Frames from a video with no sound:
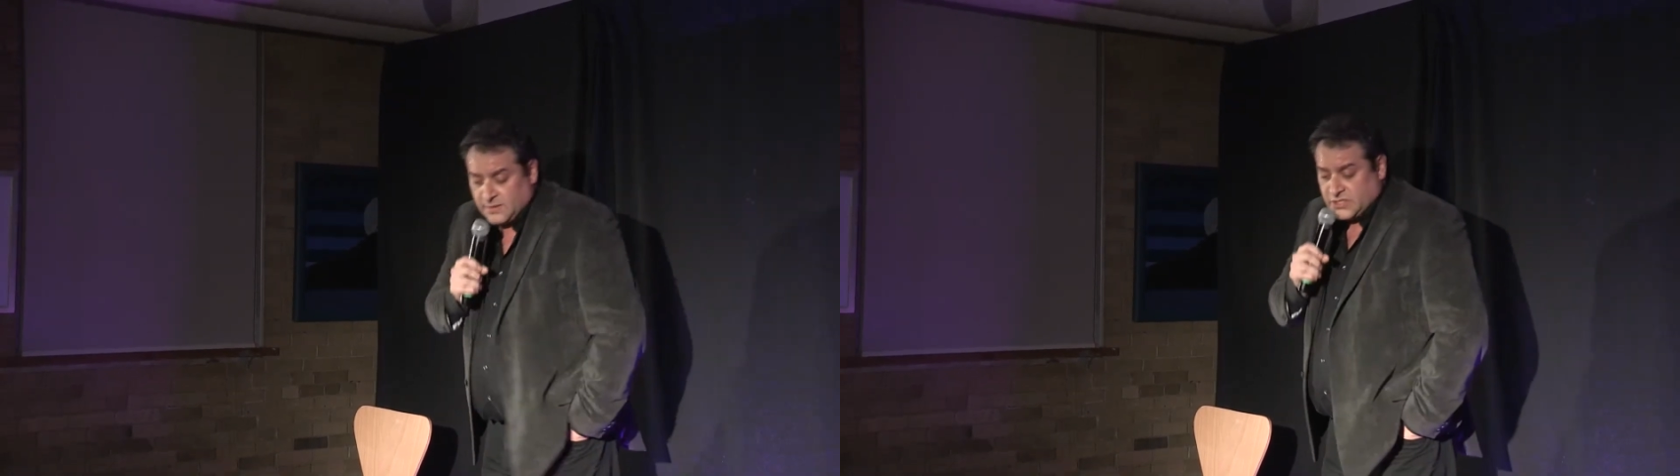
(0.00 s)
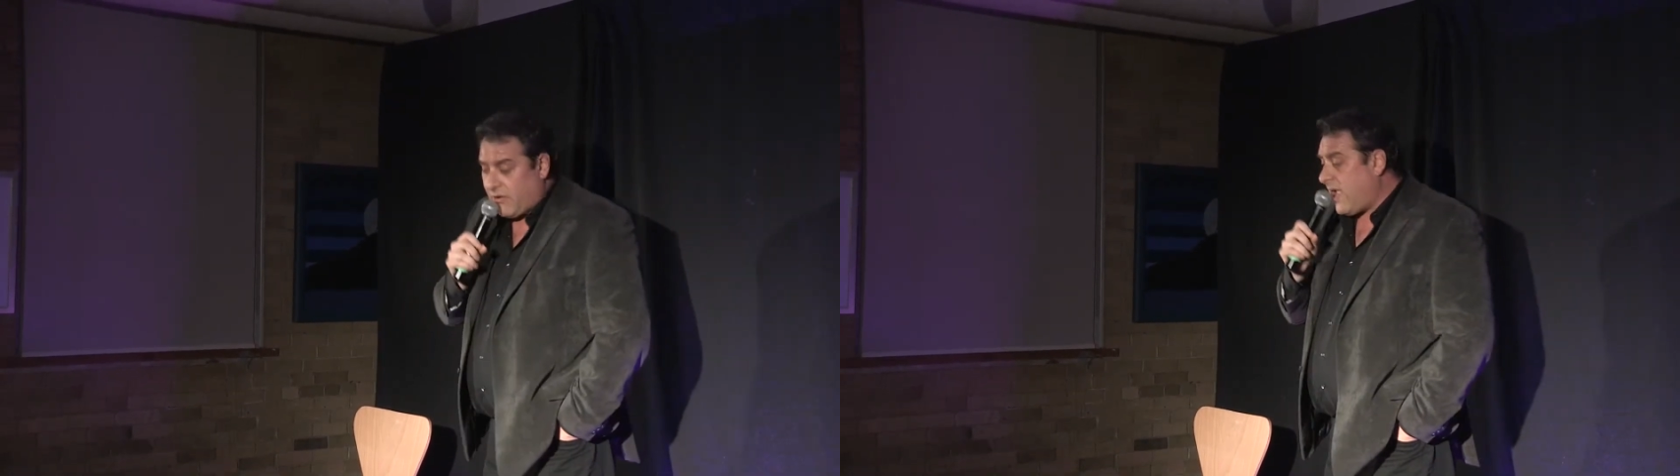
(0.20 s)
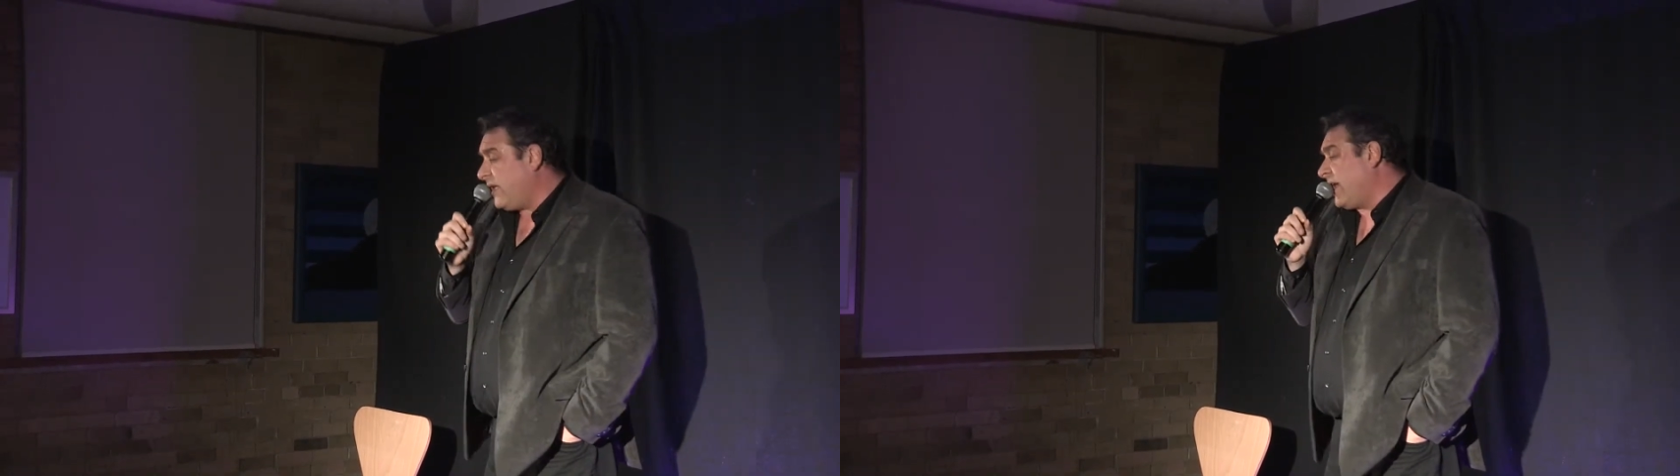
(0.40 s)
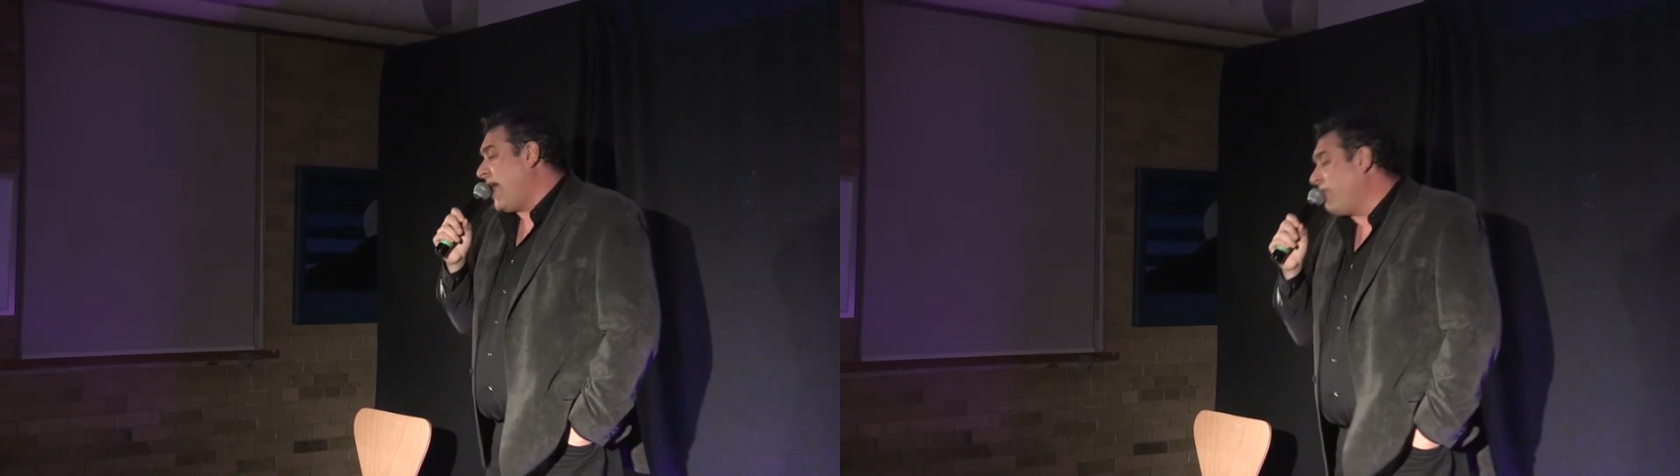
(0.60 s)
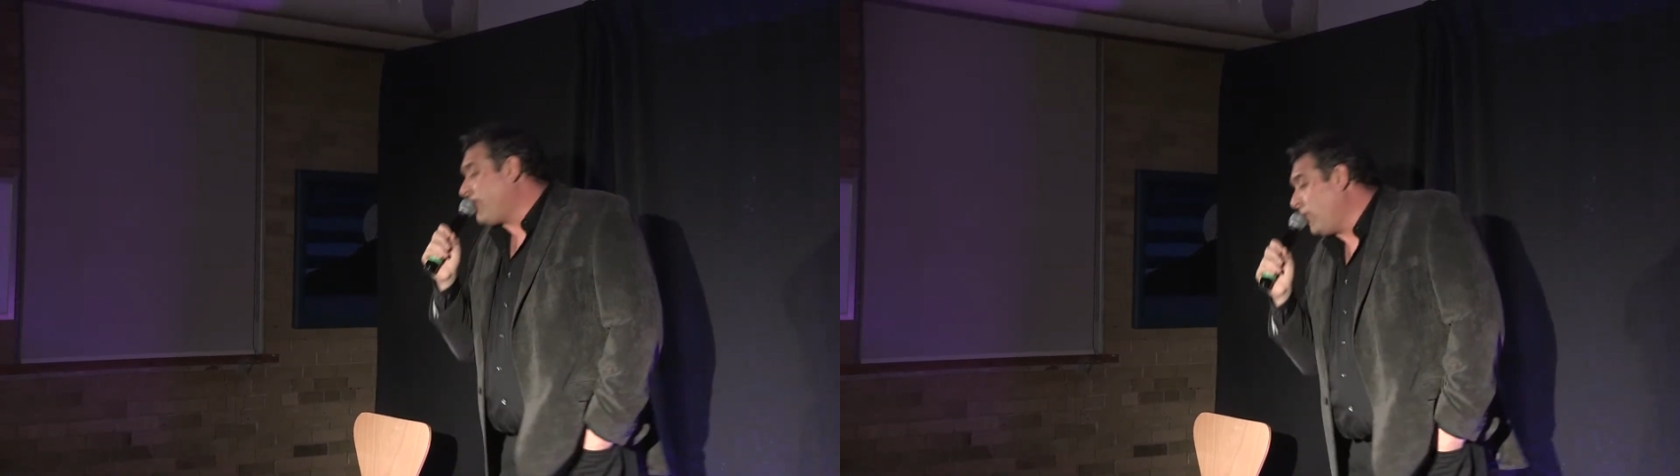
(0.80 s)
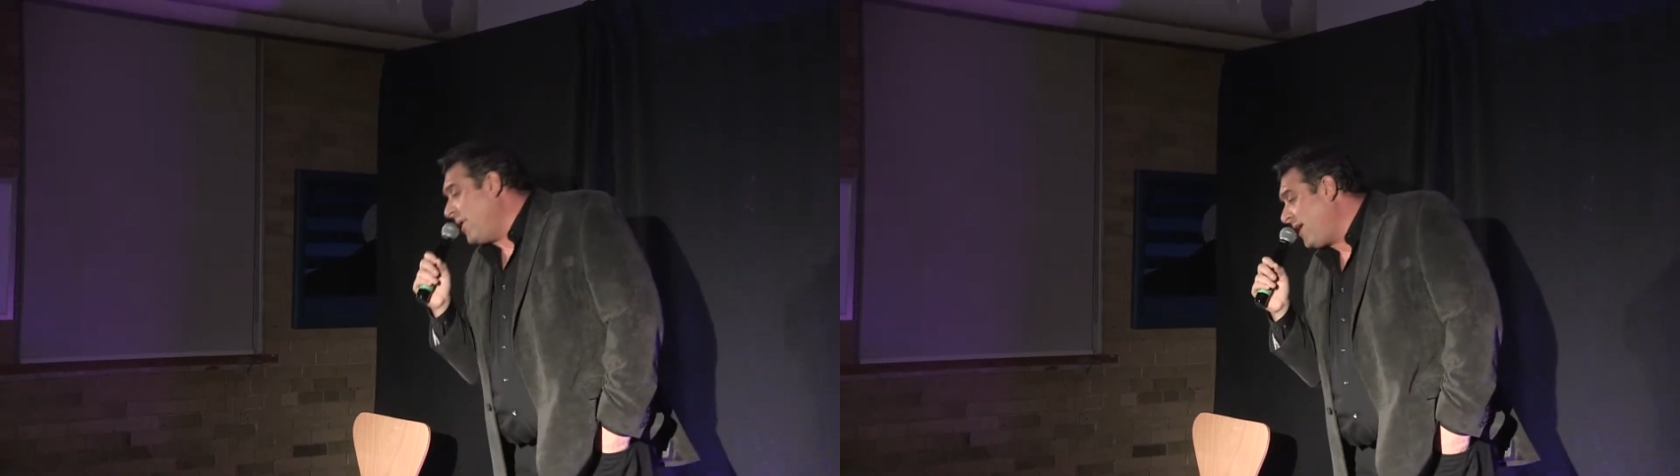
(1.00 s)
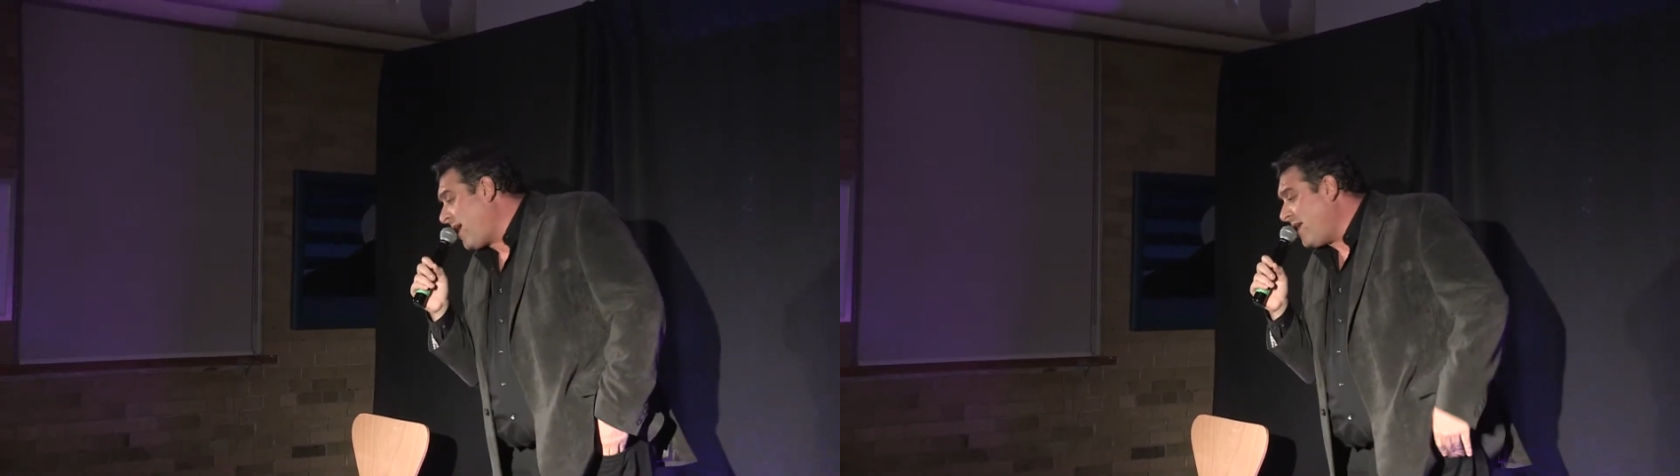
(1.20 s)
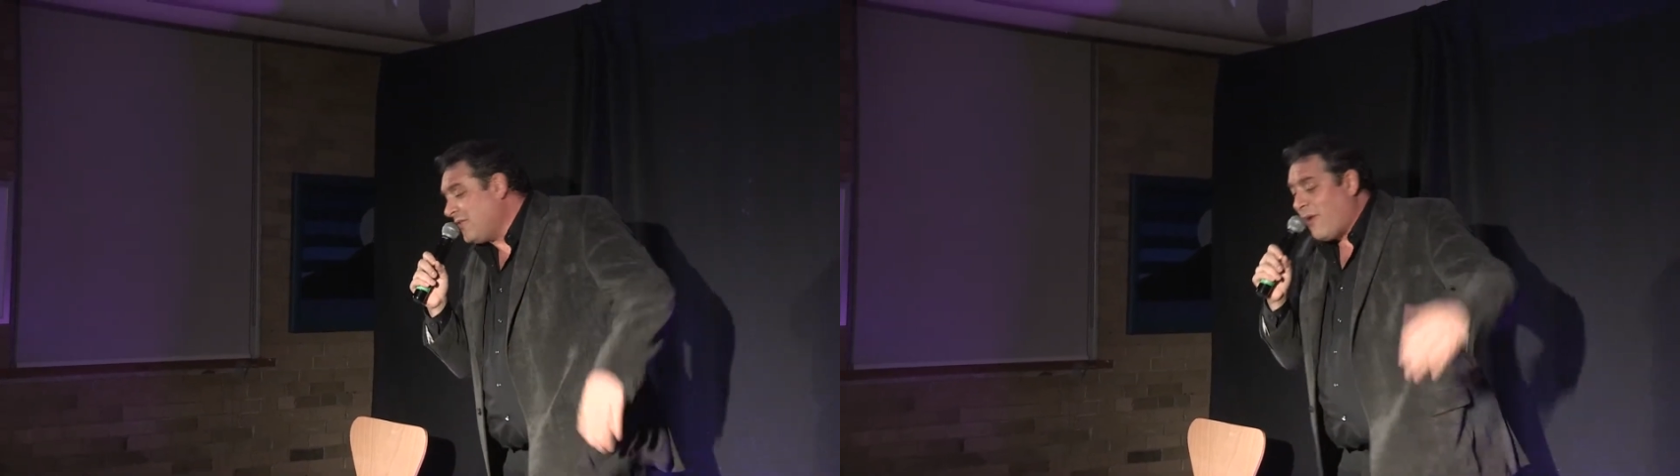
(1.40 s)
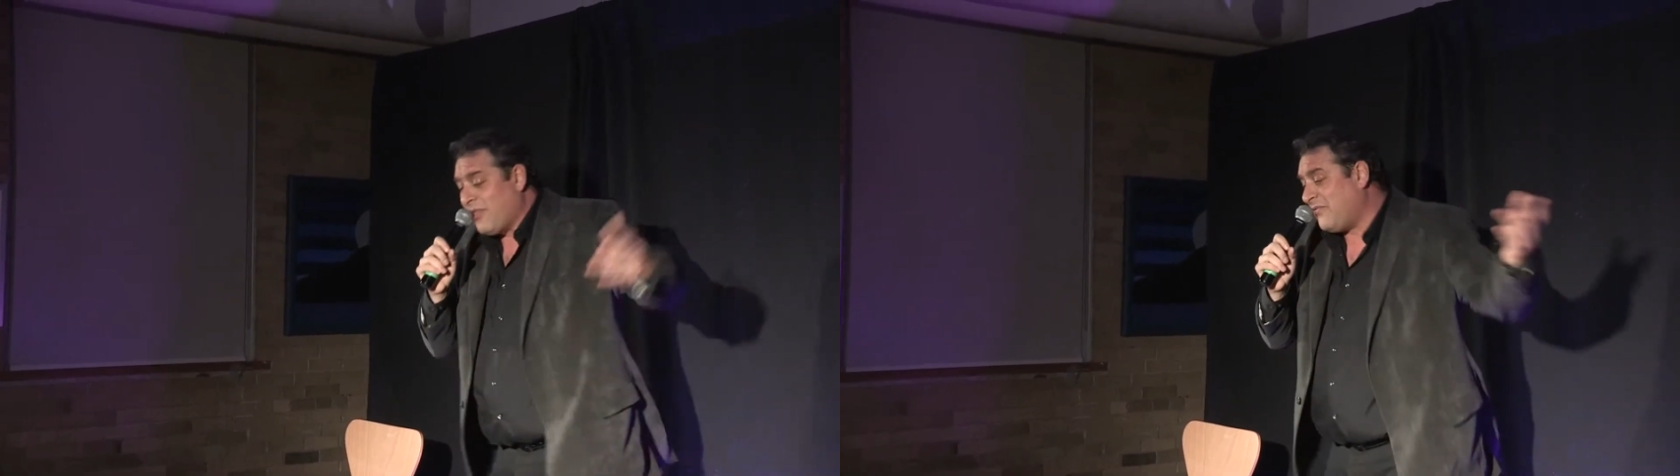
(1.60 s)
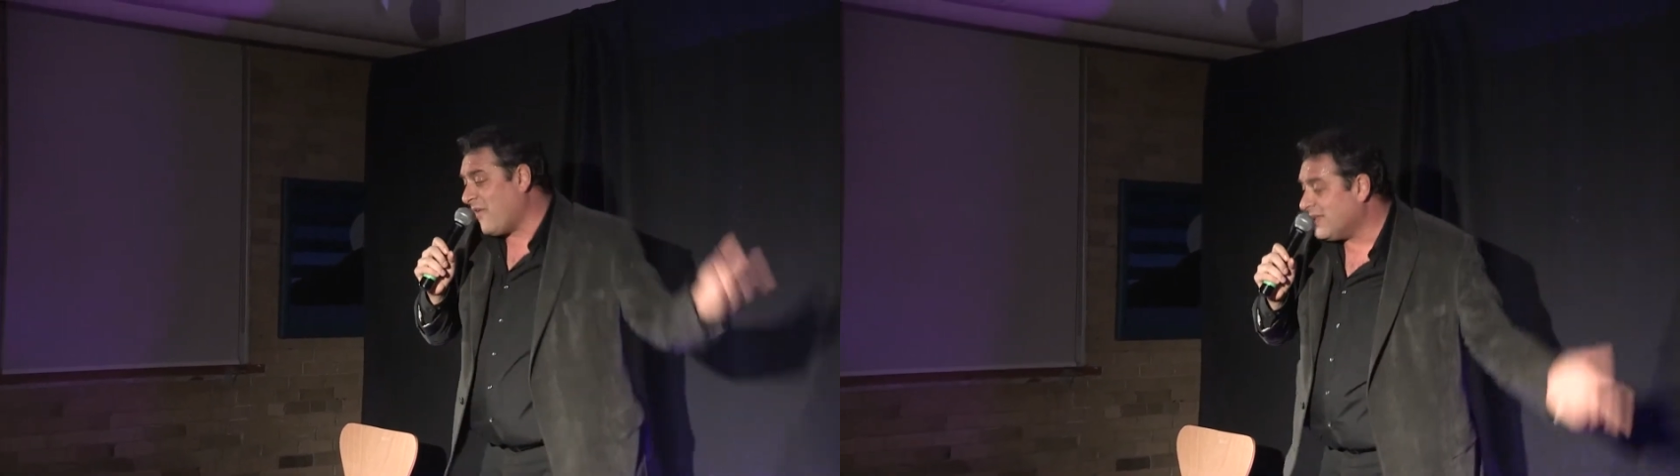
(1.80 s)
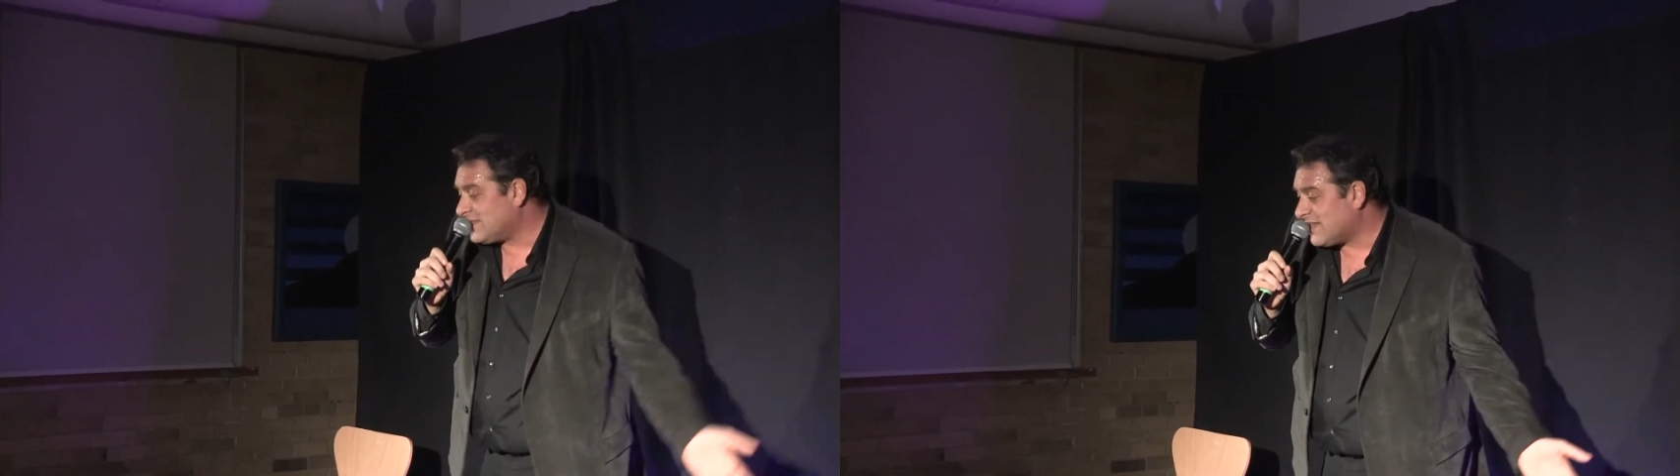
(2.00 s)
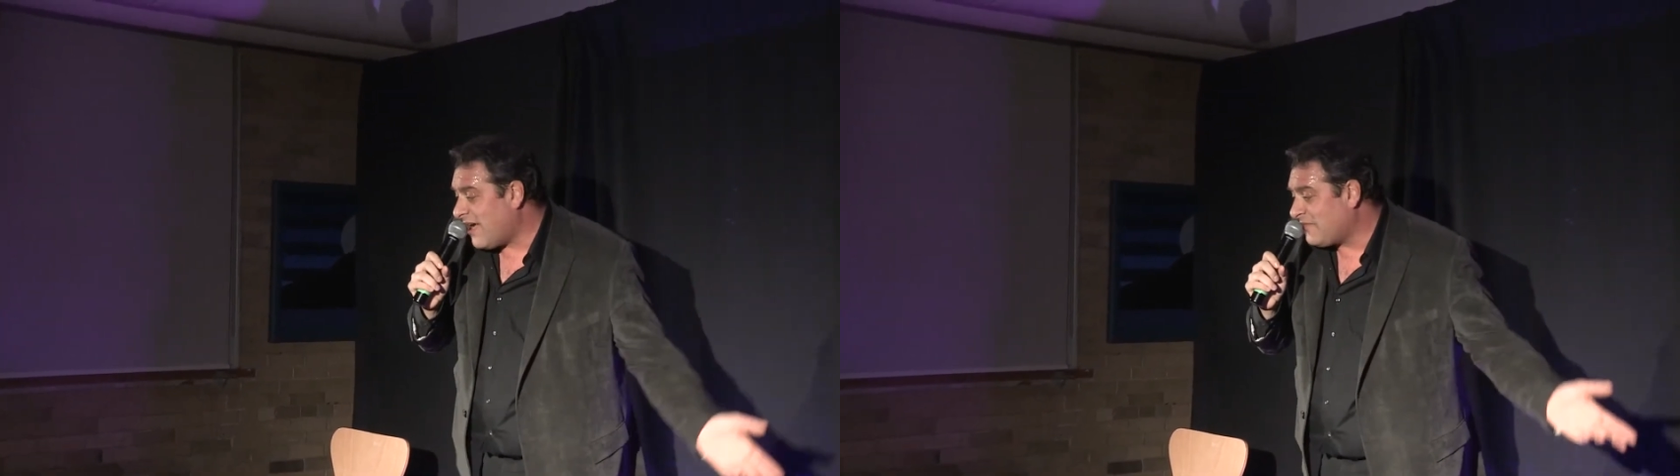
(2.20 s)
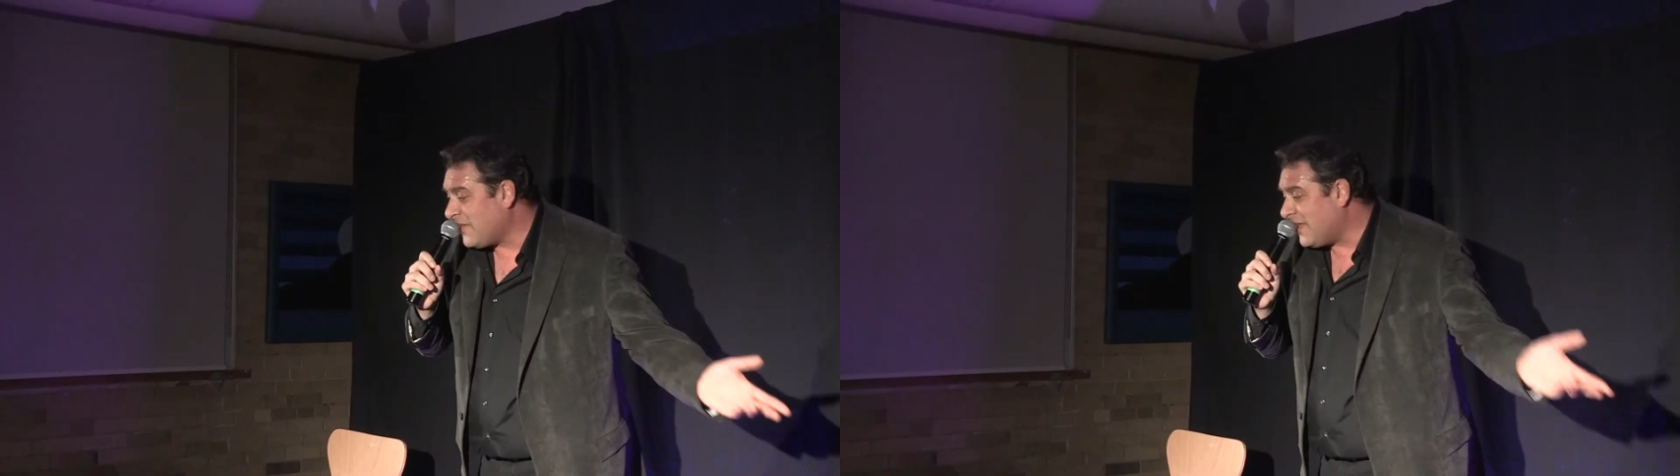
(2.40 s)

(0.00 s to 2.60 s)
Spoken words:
It's great. You can have them for the weekend, do all the fun stuff,